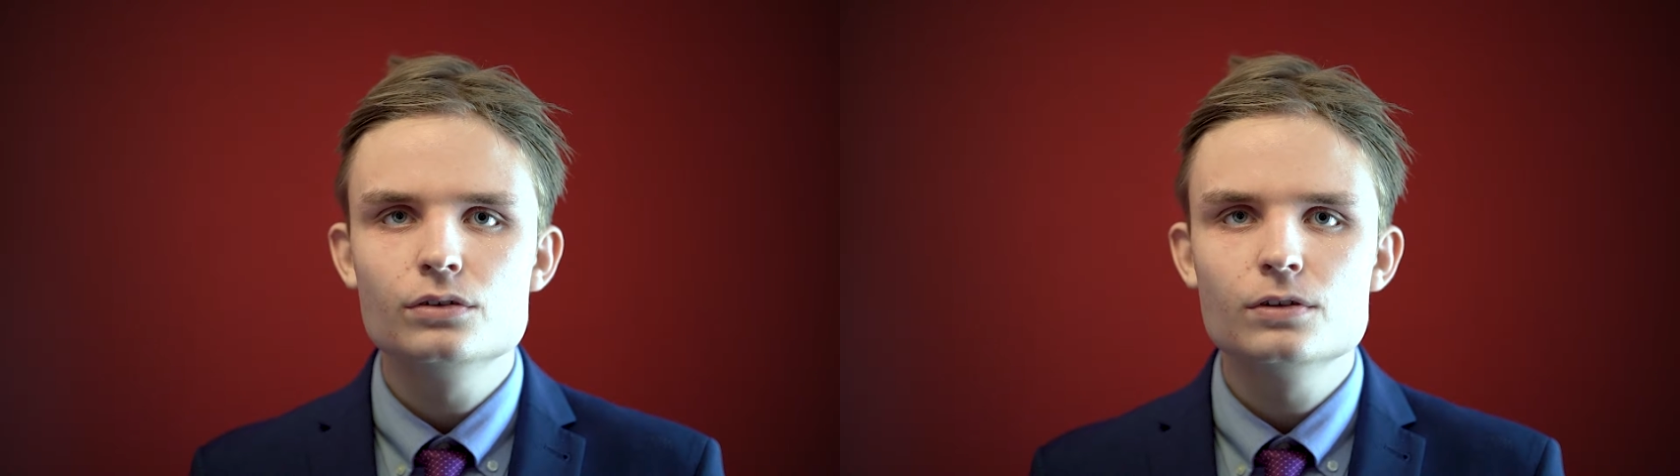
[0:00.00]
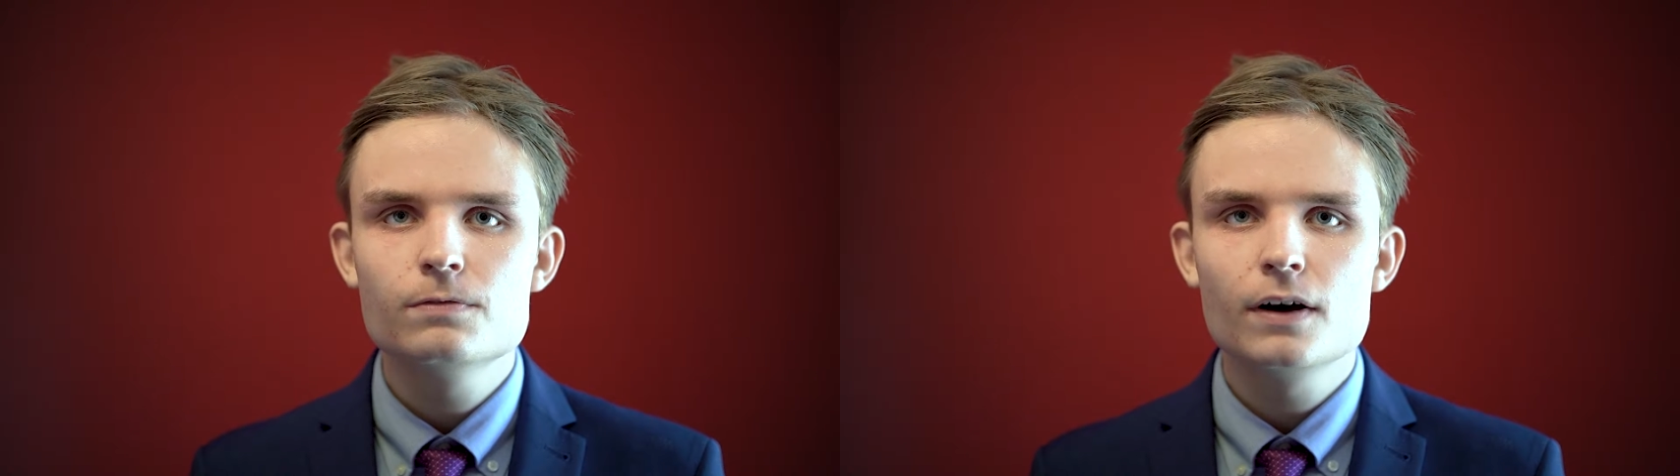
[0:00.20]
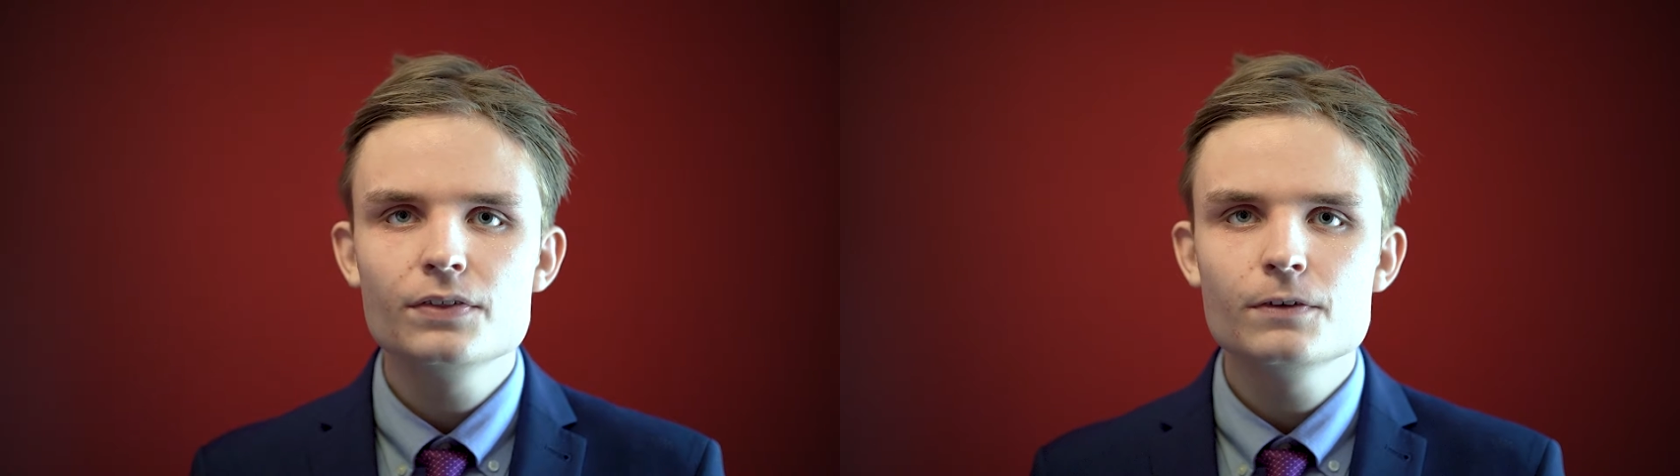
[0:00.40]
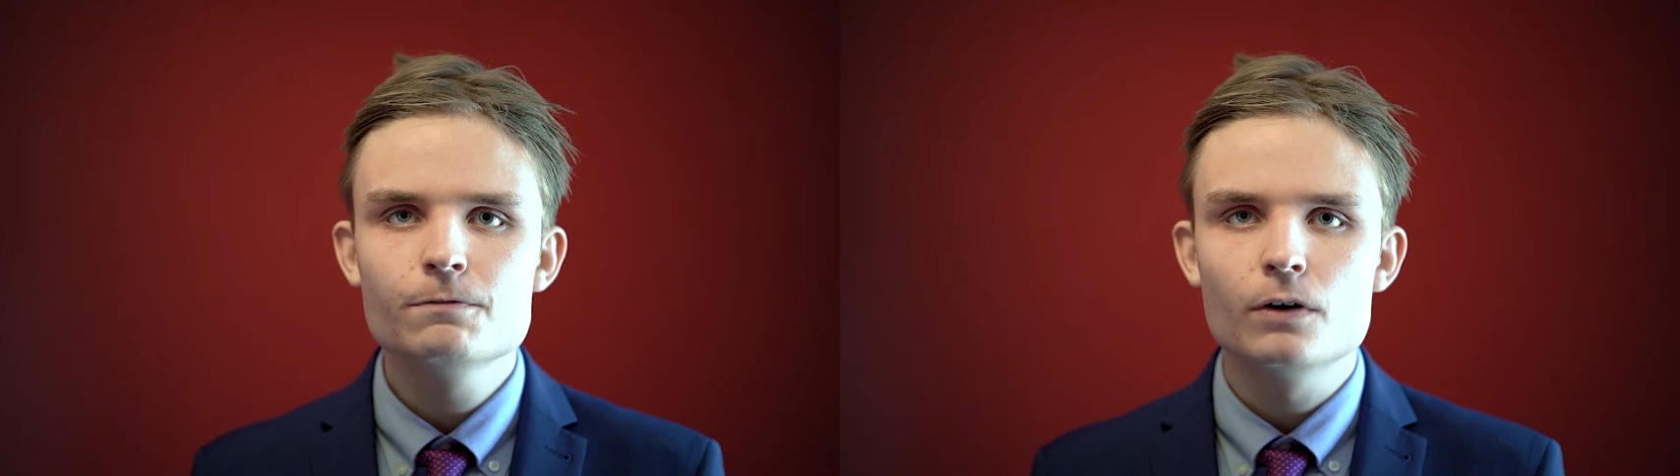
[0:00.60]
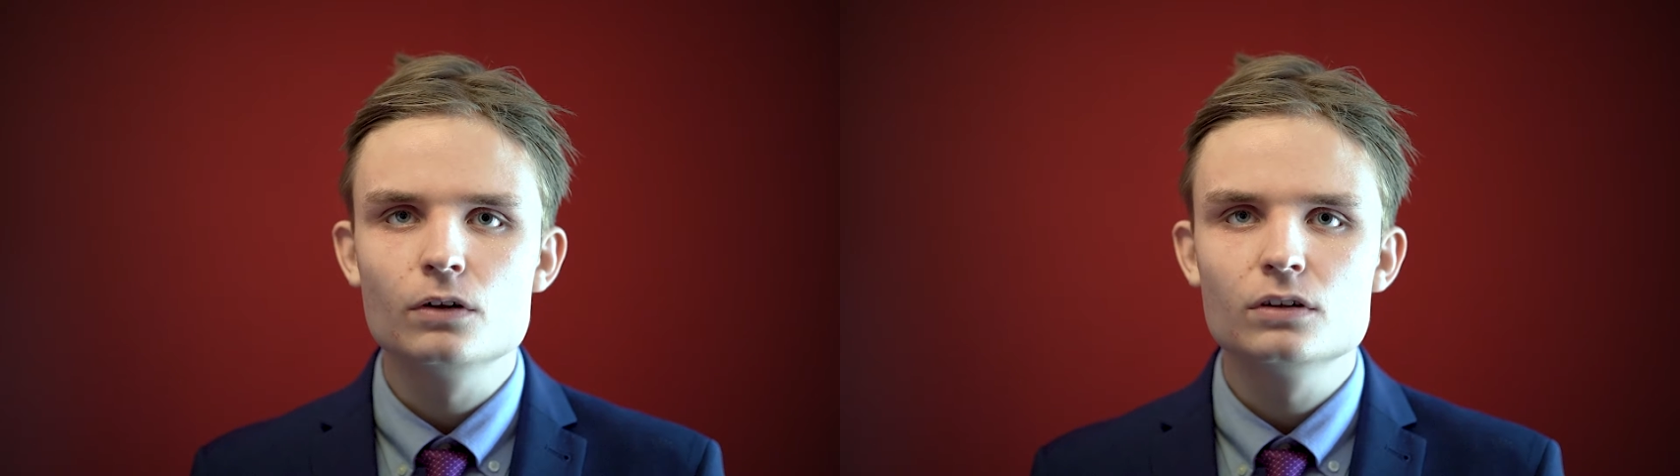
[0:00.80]
divide the
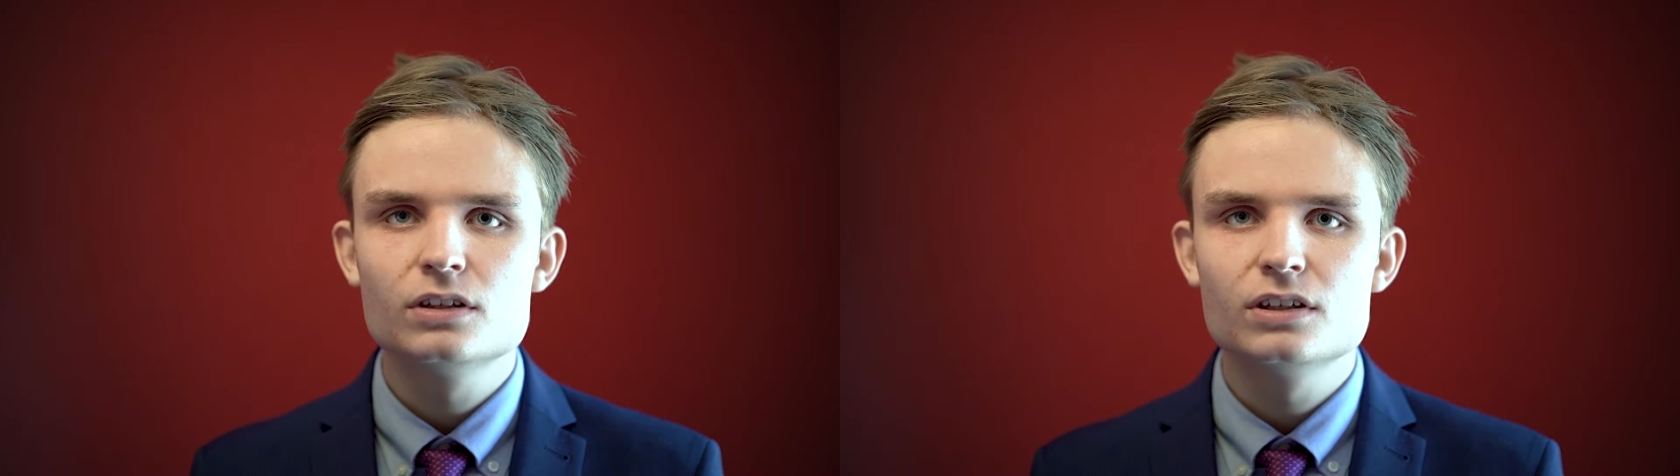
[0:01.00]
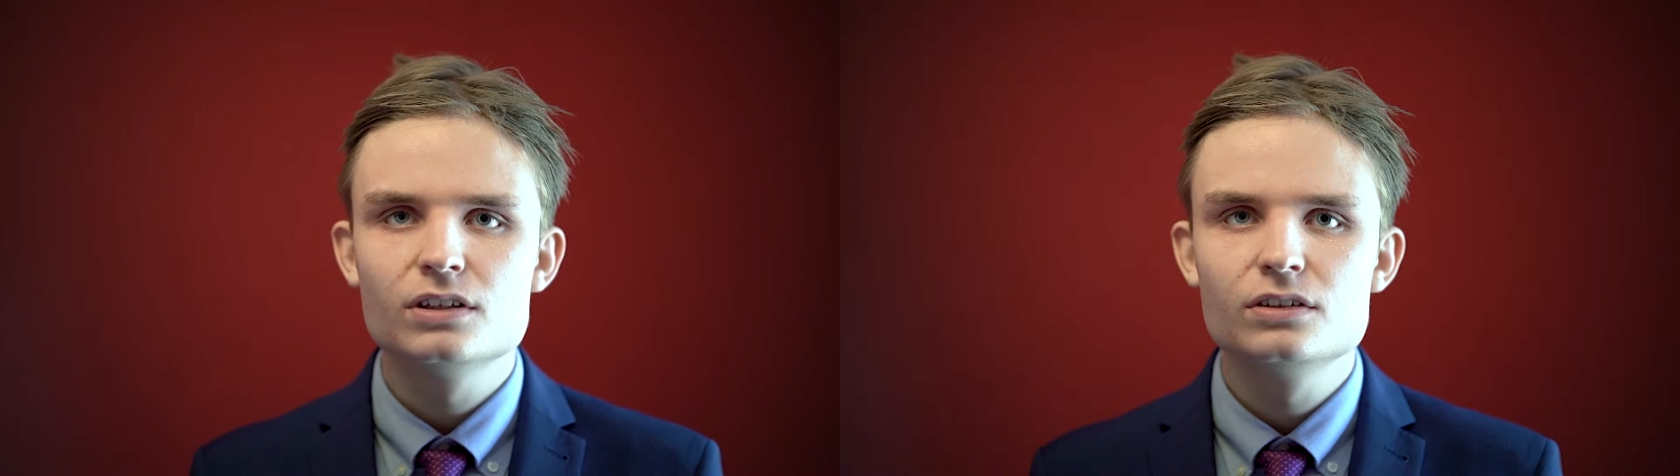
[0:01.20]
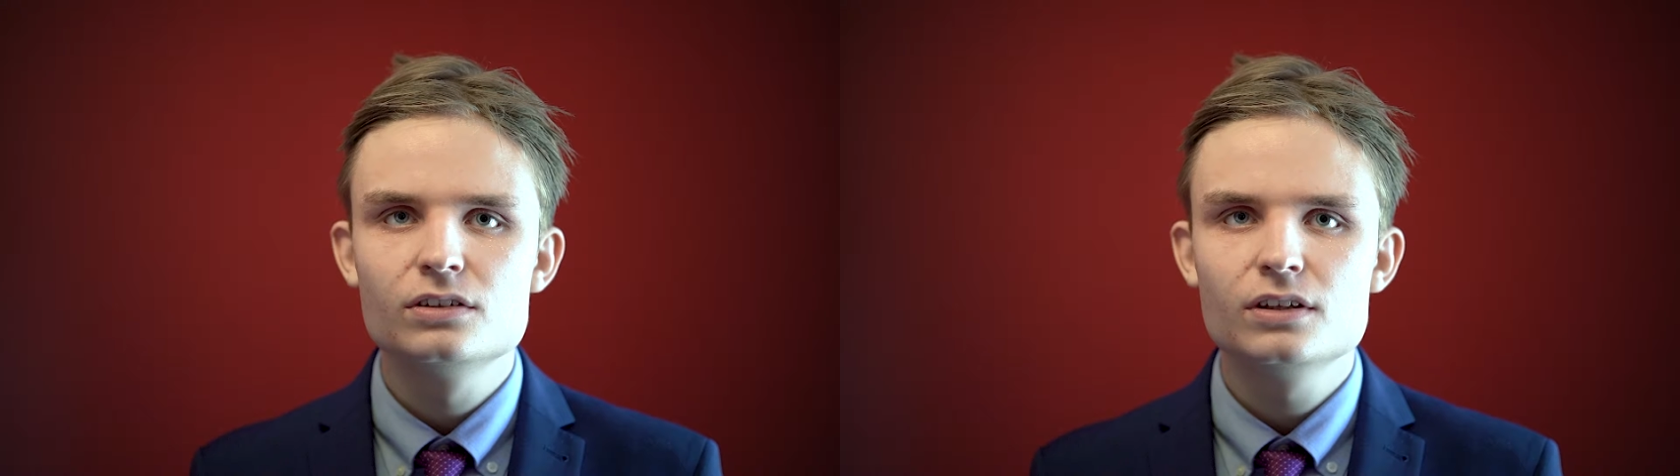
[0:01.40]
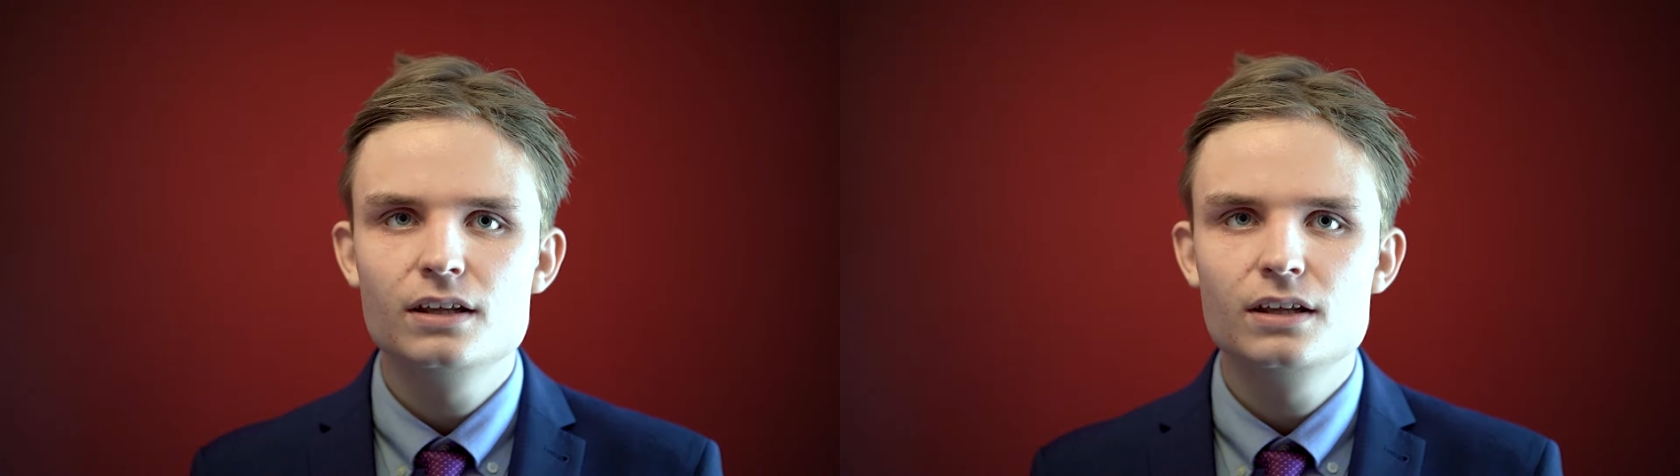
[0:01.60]
folders